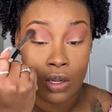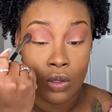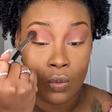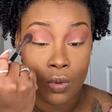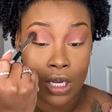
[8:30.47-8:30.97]

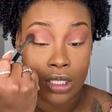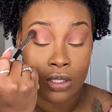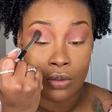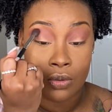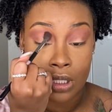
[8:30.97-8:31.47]
you want
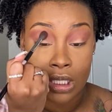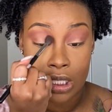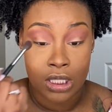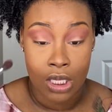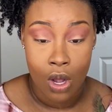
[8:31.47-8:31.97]
to
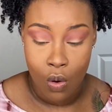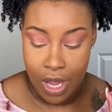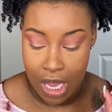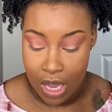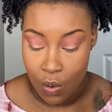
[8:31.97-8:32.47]
just go
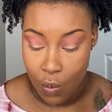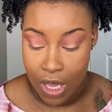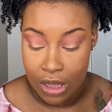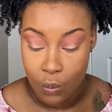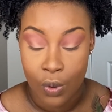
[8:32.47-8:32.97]
in
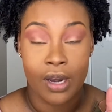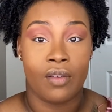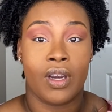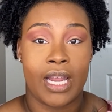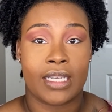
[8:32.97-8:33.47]
with
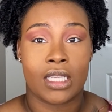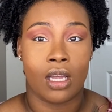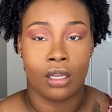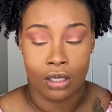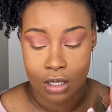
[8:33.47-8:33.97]
whatever next
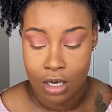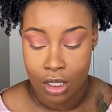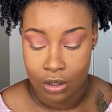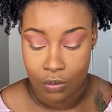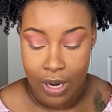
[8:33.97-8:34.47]
color you're going to do.